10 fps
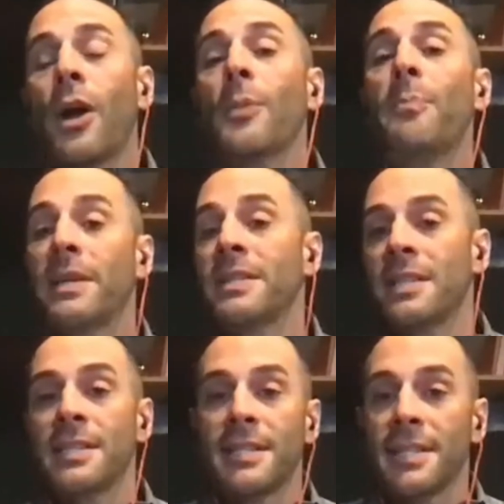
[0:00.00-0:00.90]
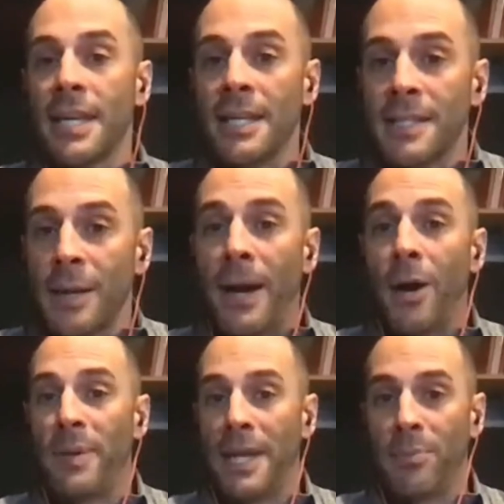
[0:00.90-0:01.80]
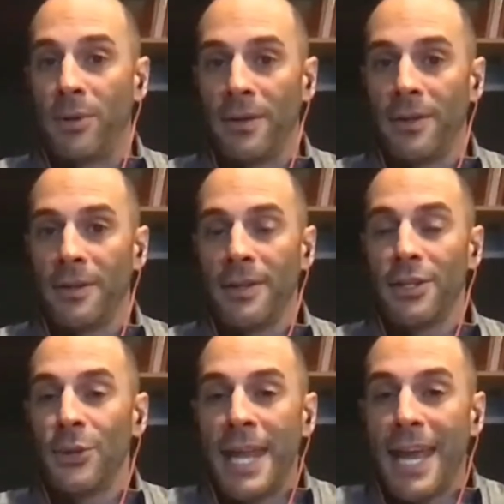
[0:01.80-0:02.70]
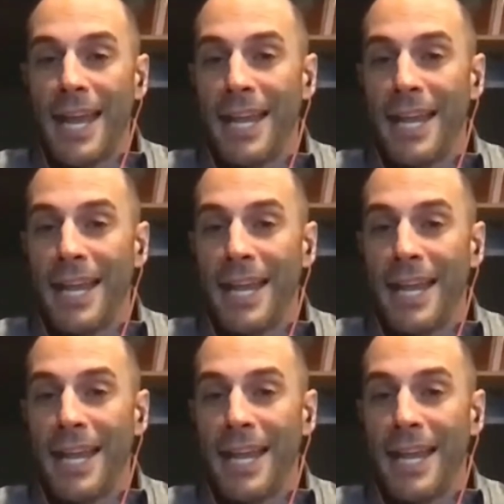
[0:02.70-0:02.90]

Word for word: our business is about people you can't